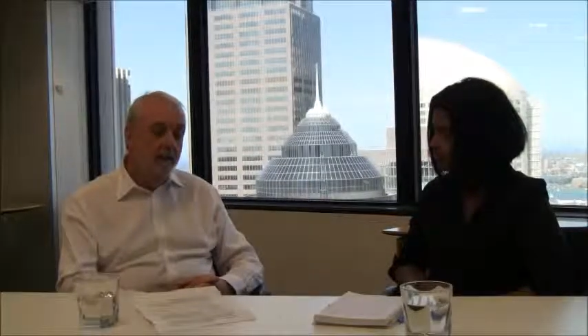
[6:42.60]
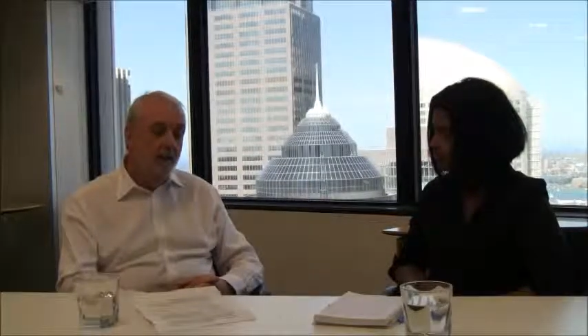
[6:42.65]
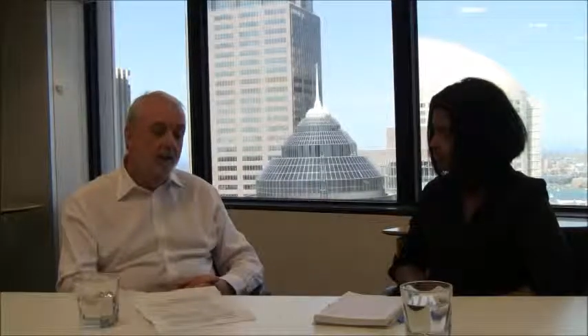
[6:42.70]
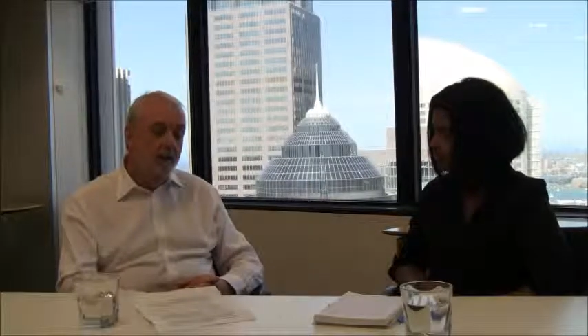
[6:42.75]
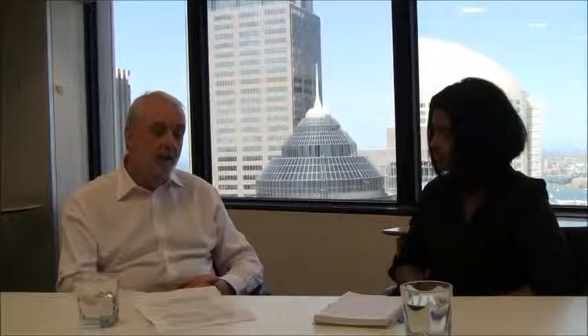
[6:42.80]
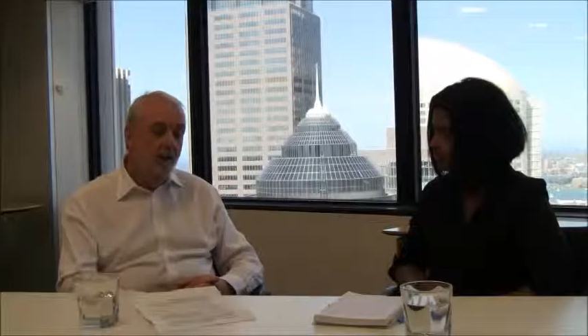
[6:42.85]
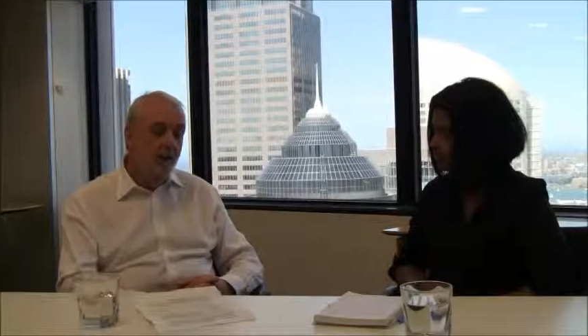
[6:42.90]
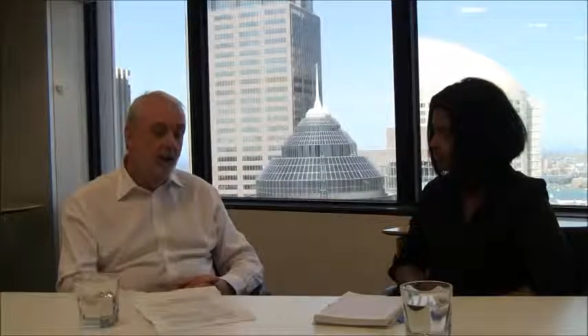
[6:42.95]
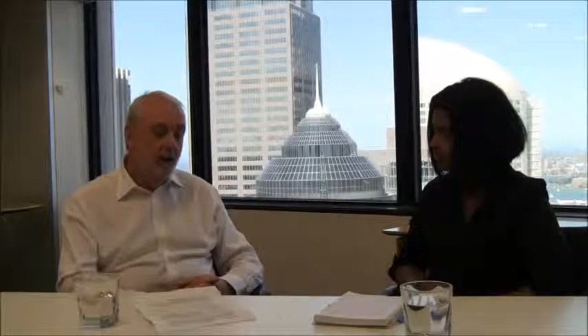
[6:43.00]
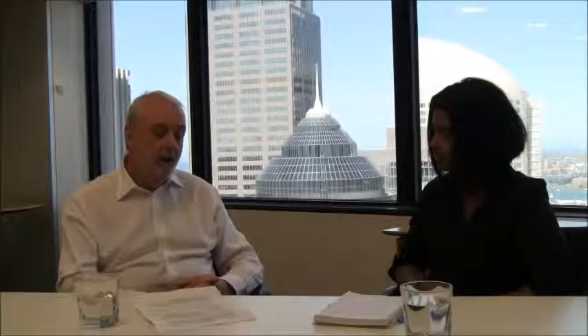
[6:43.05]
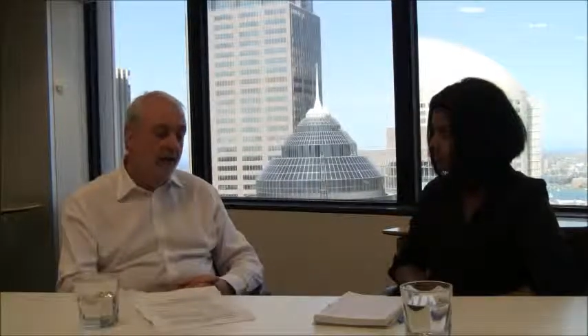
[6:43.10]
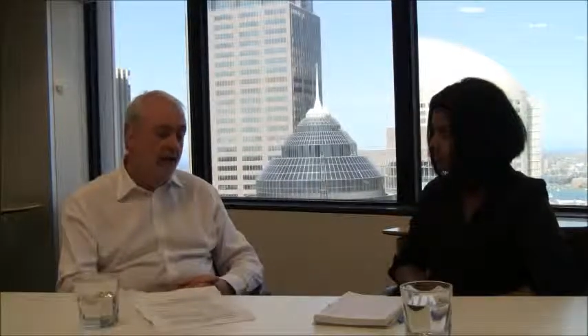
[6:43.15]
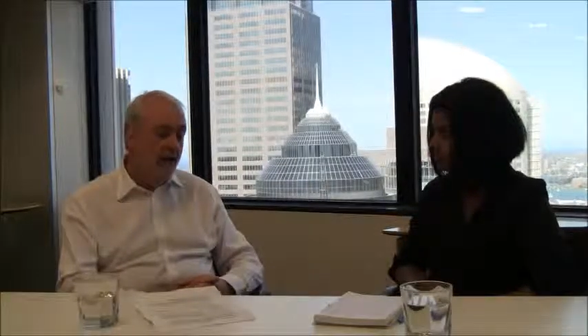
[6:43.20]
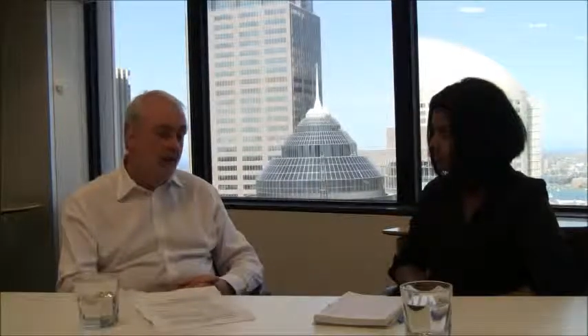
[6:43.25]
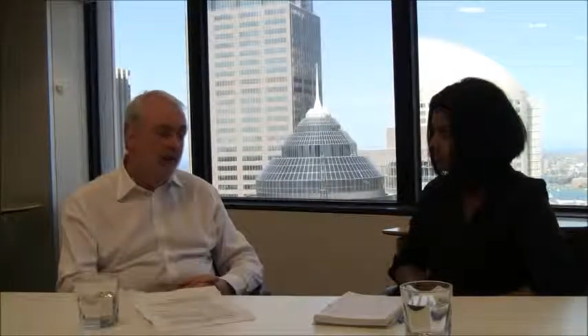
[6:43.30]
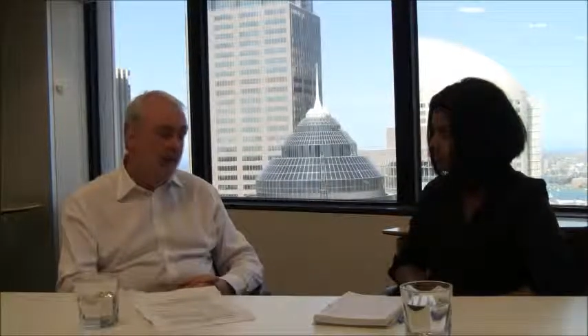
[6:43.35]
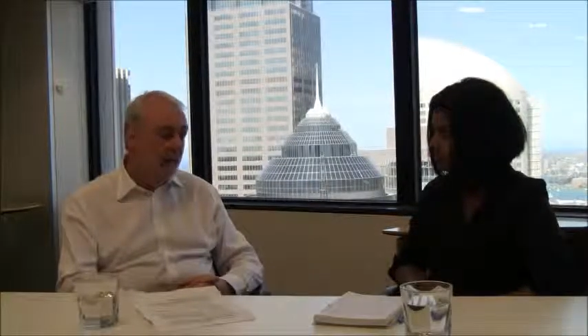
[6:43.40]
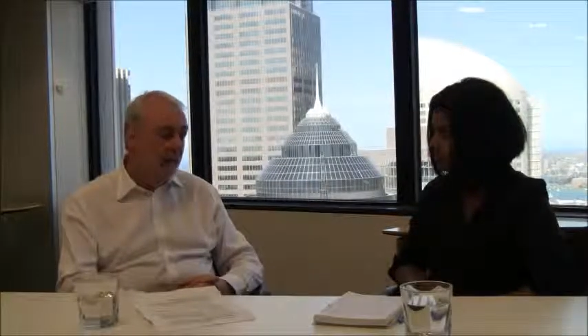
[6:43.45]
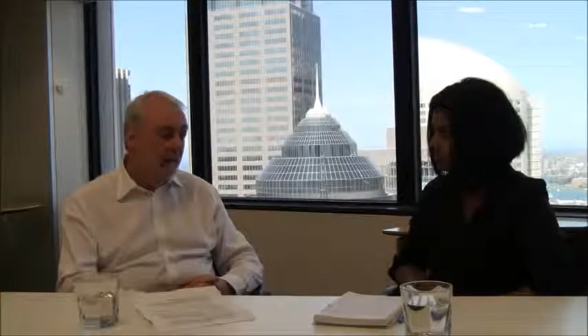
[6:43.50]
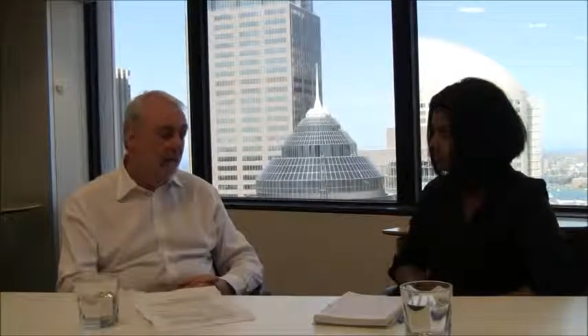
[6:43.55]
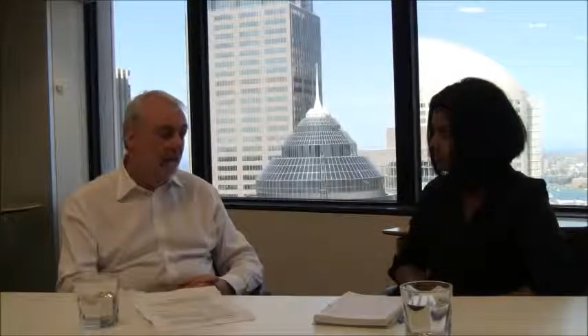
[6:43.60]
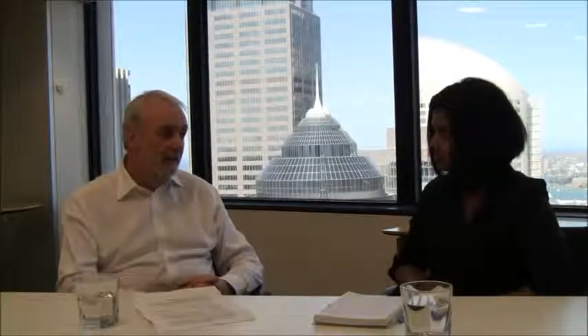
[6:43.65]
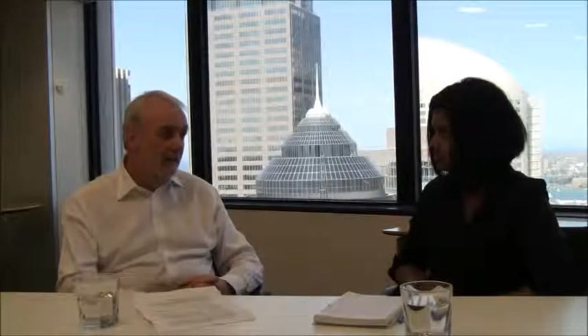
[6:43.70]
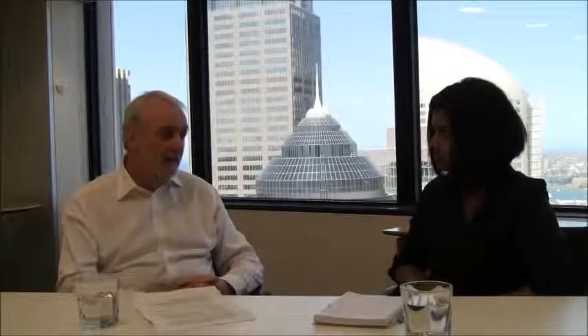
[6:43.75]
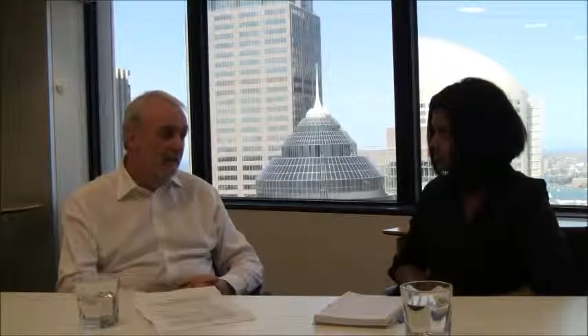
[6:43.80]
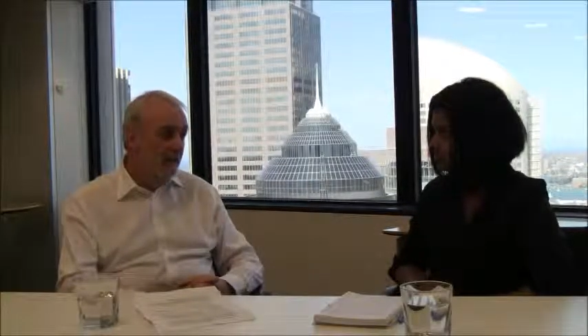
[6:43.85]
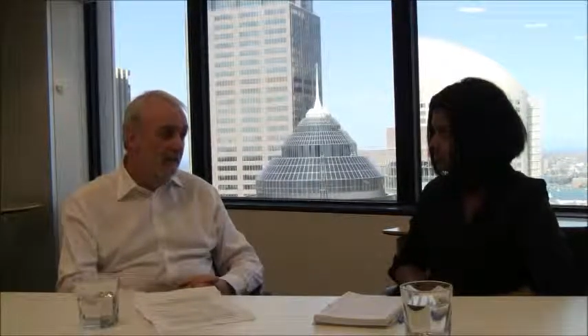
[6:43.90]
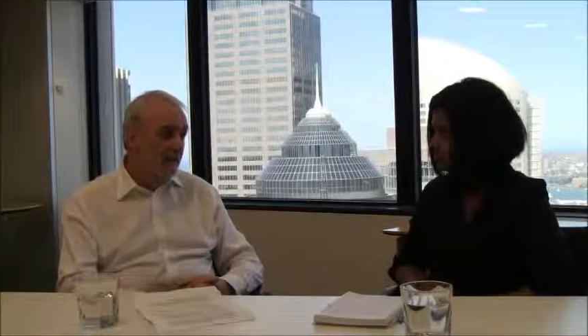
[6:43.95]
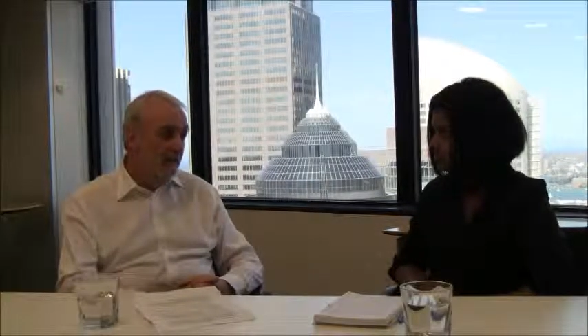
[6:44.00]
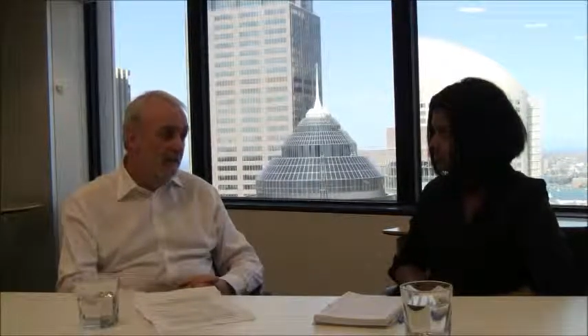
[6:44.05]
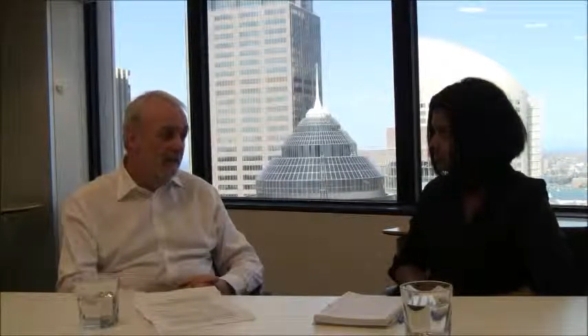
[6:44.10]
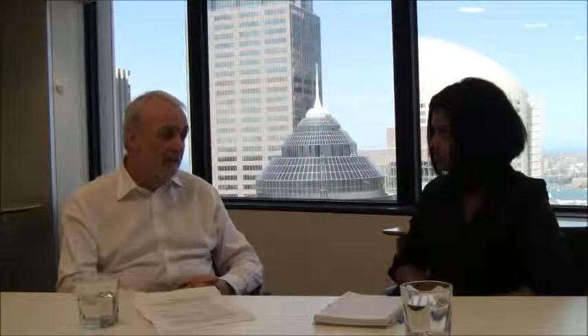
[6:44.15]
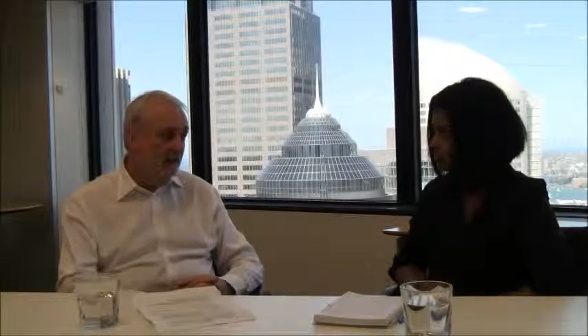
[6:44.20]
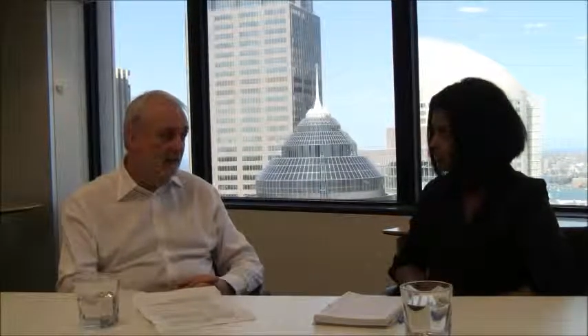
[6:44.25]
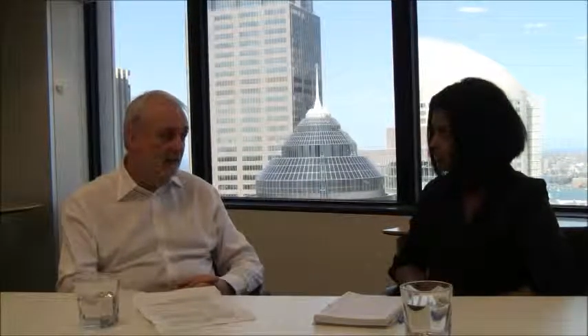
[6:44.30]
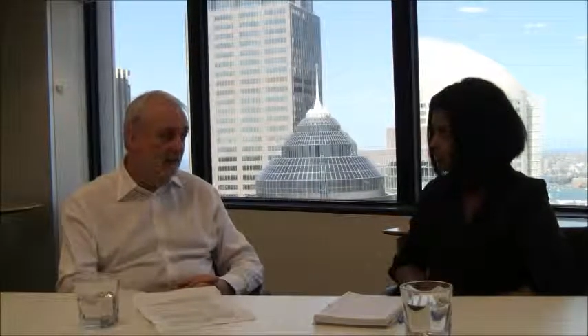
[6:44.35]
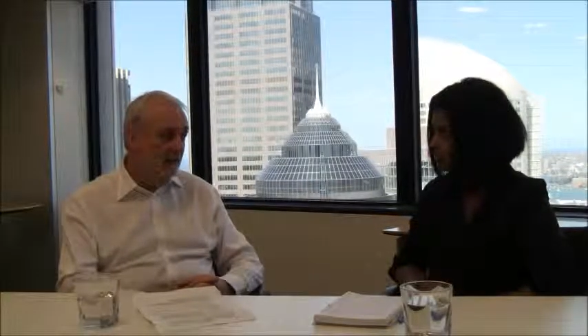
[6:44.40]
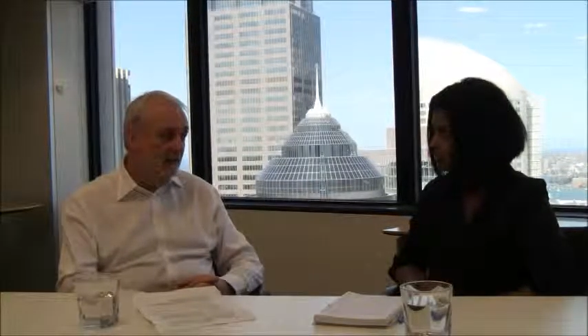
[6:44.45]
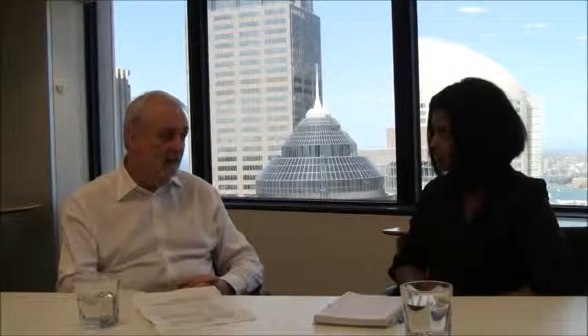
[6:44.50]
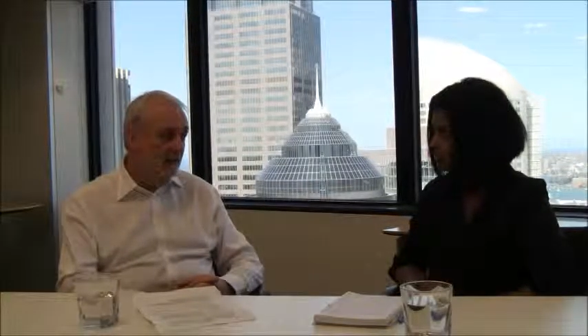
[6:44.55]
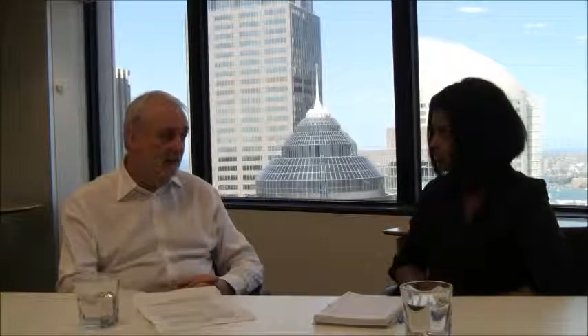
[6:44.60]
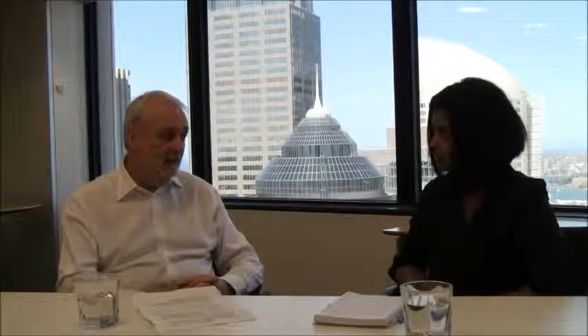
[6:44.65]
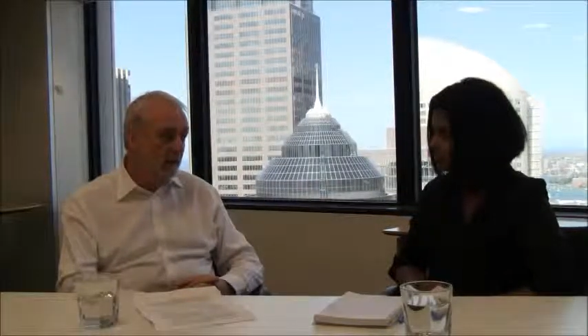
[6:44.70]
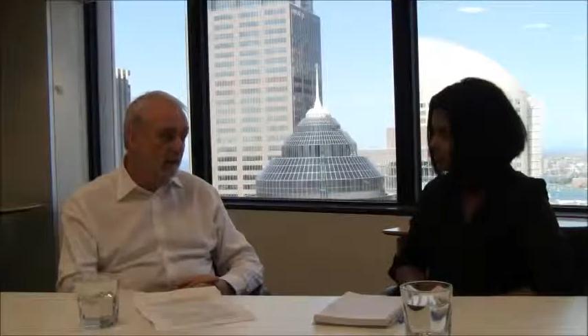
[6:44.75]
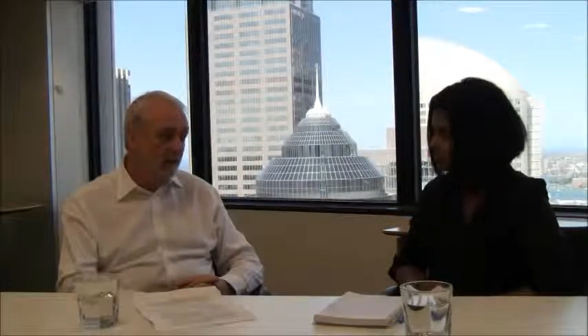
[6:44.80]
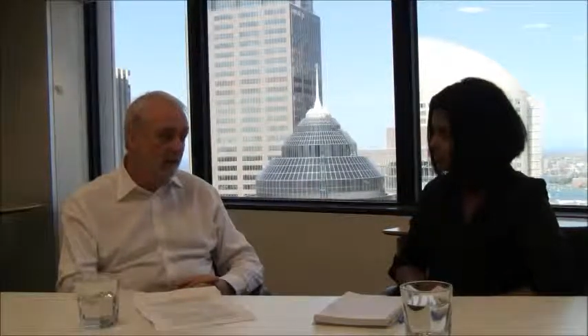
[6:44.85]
it's the way you make the decision that's important.